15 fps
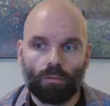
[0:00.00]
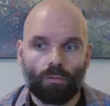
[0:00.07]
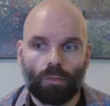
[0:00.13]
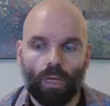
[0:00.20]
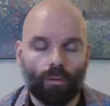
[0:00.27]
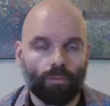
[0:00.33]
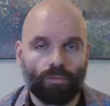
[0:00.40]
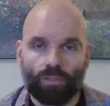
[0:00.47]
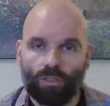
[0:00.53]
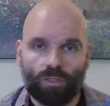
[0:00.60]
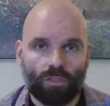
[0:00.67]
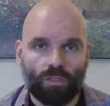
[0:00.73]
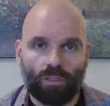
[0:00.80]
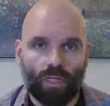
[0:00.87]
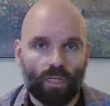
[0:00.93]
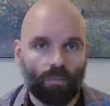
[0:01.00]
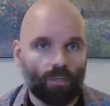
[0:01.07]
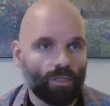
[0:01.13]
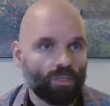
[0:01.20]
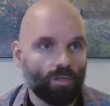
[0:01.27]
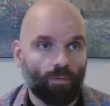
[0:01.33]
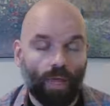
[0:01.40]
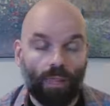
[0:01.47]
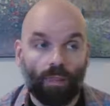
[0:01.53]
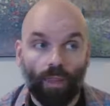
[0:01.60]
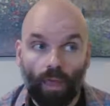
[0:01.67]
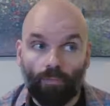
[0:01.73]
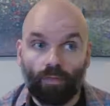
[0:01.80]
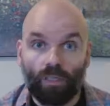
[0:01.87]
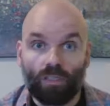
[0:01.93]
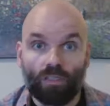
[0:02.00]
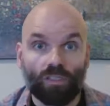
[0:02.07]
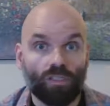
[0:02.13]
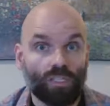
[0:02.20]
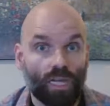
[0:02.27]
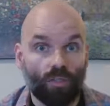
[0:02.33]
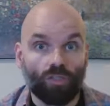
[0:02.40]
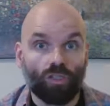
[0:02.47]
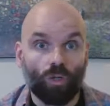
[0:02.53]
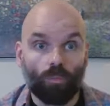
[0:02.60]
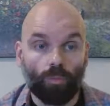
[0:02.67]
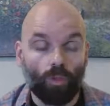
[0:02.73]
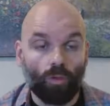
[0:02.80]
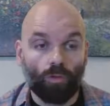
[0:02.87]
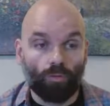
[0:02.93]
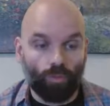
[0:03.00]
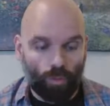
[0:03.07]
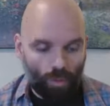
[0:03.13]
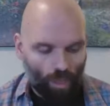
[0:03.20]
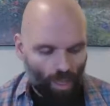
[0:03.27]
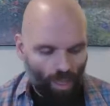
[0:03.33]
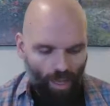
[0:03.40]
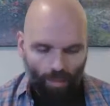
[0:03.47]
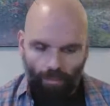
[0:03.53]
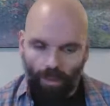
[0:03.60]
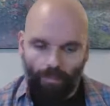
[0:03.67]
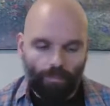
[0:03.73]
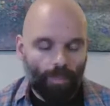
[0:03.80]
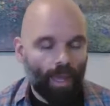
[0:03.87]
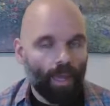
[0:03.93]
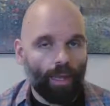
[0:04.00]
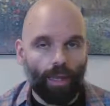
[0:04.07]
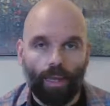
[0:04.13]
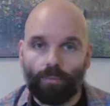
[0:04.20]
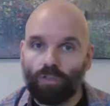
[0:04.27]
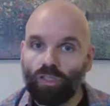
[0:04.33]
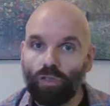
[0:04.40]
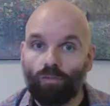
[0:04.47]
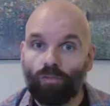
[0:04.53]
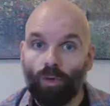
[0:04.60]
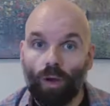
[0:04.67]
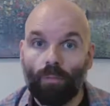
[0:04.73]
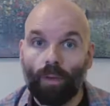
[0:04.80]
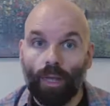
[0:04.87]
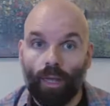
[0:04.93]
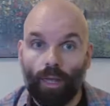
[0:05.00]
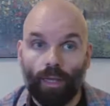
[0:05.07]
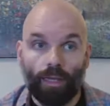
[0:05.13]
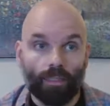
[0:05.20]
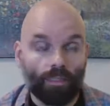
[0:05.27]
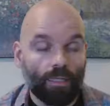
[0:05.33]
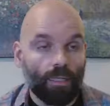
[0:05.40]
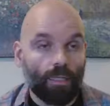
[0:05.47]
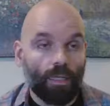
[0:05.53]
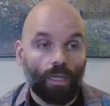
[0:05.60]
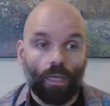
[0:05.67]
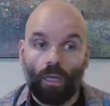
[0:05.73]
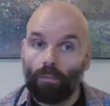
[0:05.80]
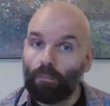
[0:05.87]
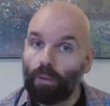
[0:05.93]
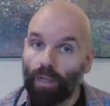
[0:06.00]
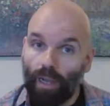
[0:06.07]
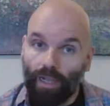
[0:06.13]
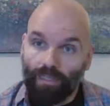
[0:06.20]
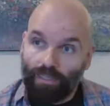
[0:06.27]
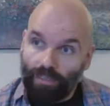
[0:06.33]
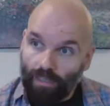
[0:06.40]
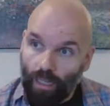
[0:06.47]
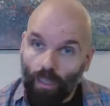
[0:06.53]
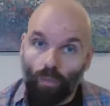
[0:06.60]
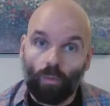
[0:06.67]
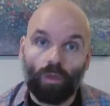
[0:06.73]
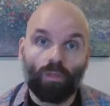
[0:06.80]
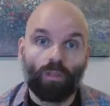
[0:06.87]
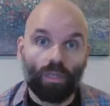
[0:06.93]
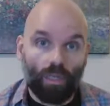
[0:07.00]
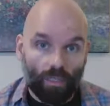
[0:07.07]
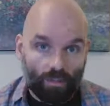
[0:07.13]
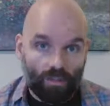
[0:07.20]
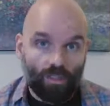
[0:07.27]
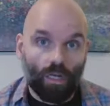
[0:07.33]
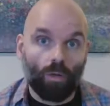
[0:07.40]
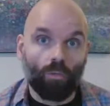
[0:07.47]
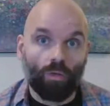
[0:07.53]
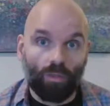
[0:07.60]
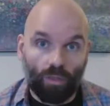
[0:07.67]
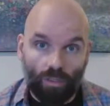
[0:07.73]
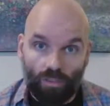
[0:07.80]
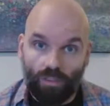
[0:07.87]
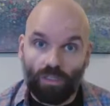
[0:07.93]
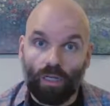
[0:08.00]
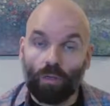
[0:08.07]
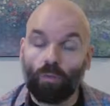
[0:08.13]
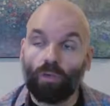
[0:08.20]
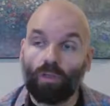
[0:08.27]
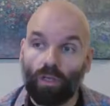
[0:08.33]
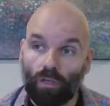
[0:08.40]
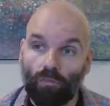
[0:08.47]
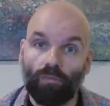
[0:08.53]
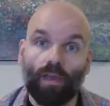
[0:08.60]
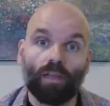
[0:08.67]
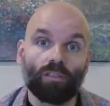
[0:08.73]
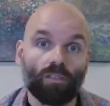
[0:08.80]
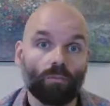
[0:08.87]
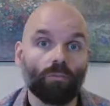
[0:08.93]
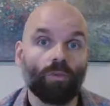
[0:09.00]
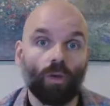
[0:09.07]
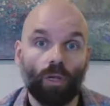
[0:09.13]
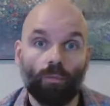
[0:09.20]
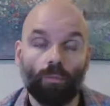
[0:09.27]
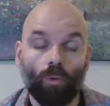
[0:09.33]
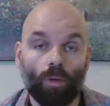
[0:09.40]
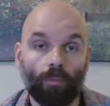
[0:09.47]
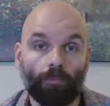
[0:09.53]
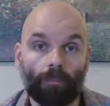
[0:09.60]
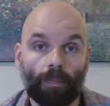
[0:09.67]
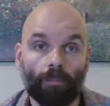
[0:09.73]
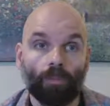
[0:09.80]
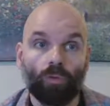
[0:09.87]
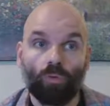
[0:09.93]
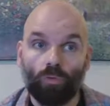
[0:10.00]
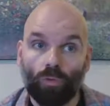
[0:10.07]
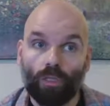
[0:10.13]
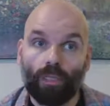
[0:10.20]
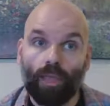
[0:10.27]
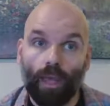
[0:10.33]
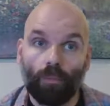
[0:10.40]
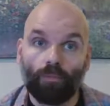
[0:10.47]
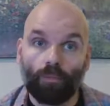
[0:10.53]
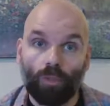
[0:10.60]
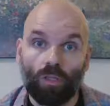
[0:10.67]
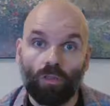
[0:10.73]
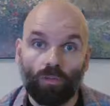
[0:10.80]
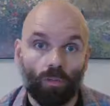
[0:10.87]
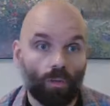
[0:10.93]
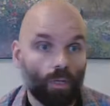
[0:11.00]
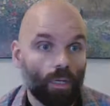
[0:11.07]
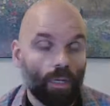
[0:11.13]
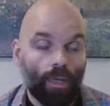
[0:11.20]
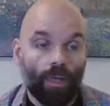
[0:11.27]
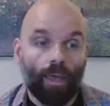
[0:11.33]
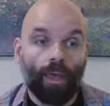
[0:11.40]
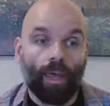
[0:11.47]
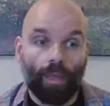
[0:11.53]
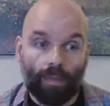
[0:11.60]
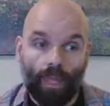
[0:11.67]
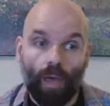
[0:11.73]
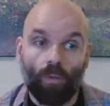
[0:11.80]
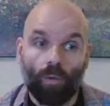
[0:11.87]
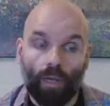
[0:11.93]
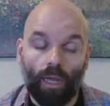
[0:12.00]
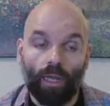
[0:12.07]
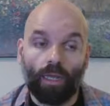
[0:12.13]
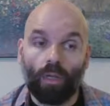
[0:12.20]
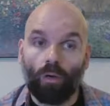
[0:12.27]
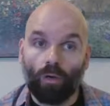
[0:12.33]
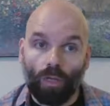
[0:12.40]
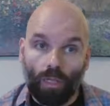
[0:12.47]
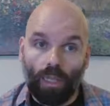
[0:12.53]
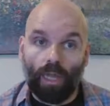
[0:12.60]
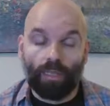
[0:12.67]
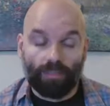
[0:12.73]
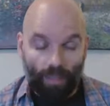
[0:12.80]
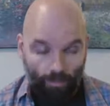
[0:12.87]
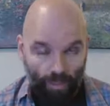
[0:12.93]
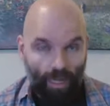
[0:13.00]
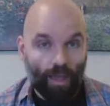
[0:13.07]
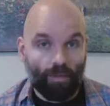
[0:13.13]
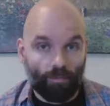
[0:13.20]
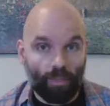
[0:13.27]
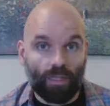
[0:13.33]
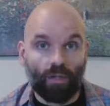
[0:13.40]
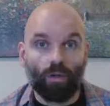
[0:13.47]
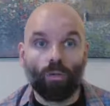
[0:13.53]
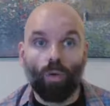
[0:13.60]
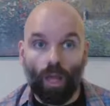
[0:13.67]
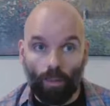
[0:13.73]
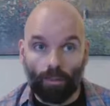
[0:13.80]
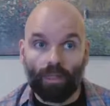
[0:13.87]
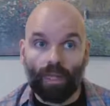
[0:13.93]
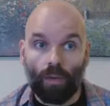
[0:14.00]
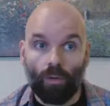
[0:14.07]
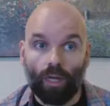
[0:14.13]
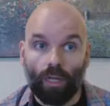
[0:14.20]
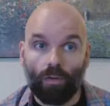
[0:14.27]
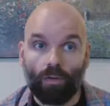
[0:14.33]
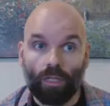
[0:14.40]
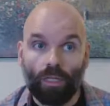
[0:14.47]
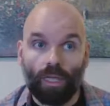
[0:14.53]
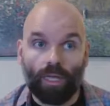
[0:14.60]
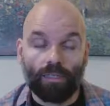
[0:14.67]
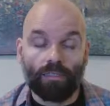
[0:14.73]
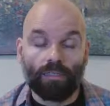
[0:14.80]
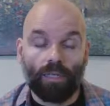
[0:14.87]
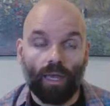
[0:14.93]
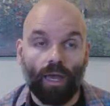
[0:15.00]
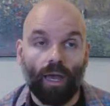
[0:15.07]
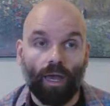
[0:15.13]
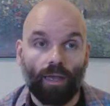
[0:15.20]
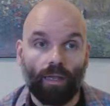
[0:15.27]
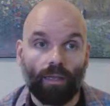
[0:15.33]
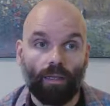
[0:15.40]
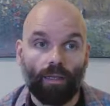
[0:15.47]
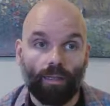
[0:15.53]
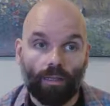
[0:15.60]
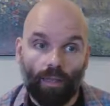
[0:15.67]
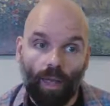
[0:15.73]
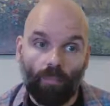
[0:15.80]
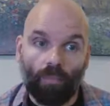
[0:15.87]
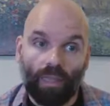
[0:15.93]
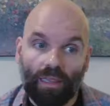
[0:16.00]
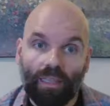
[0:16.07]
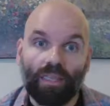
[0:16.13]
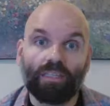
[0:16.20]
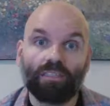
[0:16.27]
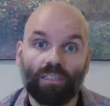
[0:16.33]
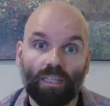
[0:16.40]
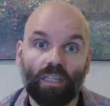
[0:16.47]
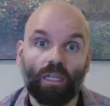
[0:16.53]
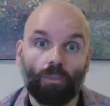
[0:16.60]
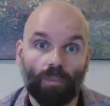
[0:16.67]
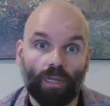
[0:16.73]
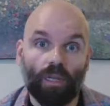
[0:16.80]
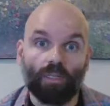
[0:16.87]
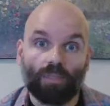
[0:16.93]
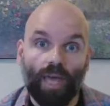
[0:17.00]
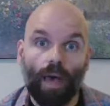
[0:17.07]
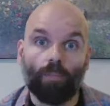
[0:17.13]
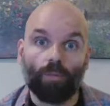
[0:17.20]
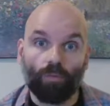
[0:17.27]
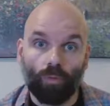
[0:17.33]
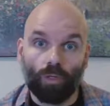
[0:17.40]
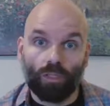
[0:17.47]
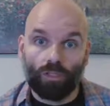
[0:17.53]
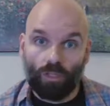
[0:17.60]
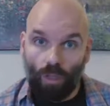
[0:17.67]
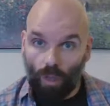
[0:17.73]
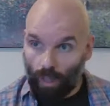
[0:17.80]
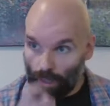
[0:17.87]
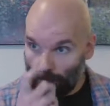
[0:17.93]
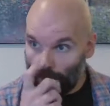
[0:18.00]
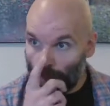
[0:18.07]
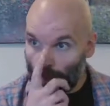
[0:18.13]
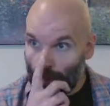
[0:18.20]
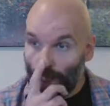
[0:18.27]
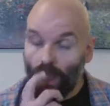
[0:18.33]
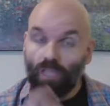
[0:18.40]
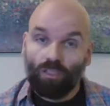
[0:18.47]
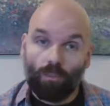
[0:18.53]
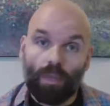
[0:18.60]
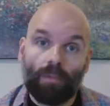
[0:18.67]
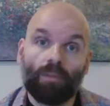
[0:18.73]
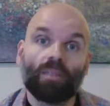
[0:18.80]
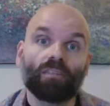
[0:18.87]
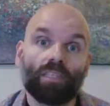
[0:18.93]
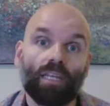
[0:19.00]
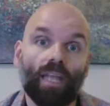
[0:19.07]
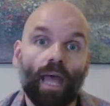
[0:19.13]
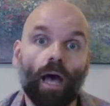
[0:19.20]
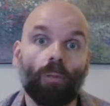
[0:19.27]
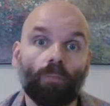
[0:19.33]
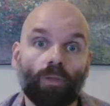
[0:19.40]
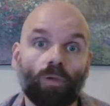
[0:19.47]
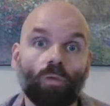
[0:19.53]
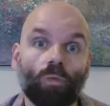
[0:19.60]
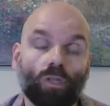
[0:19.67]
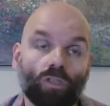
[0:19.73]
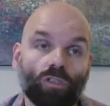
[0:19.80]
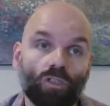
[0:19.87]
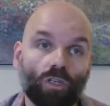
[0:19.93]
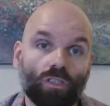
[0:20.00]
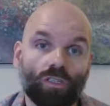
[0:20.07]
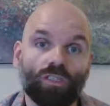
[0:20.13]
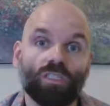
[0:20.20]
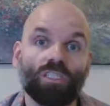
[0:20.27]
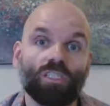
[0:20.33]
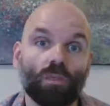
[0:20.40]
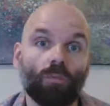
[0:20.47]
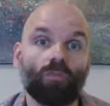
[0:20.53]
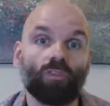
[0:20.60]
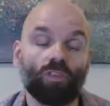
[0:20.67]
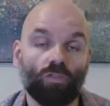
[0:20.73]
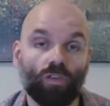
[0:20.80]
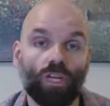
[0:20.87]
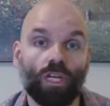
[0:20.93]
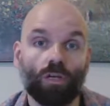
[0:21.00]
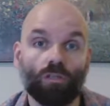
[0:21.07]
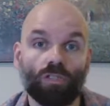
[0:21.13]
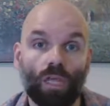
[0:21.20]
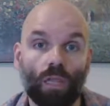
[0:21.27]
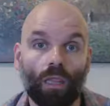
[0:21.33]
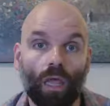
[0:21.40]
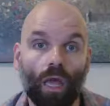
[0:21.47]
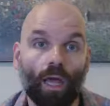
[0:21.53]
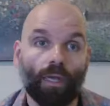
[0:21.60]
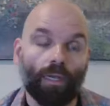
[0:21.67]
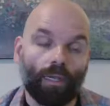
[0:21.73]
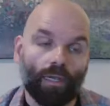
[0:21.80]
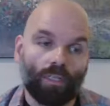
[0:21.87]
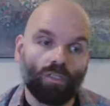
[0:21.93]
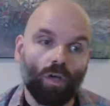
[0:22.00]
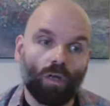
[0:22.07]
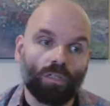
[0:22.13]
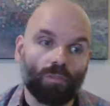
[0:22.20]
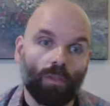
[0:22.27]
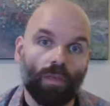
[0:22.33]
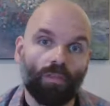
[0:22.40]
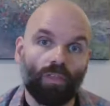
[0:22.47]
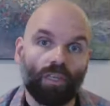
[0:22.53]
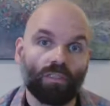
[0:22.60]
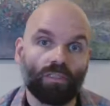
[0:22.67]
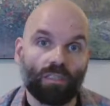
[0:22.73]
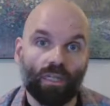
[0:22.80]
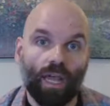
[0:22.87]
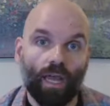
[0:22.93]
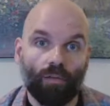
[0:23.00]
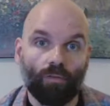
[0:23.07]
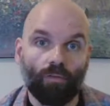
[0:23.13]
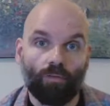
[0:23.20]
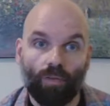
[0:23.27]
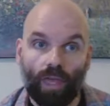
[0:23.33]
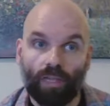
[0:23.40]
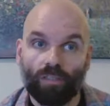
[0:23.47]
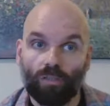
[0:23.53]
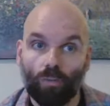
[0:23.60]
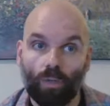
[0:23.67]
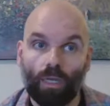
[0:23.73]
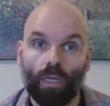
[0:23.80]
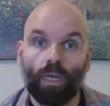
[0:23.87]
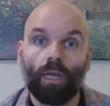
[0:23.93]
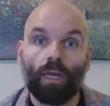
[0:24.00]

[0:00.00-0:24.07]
was saying to myself, I love this, it sounds so beautiful, but man, I'm so far behind. But I stuck with it and stuck with it and stuck with it, and found some very important people who really helped me through it. And now when I go to class, I mean, I haven't been there in a while, but now when I go to class, I'm at least a little bit on top of what he's talking about. So maybe this can help you when you start to see some of his videos online and he talks about things in kind of a fast way.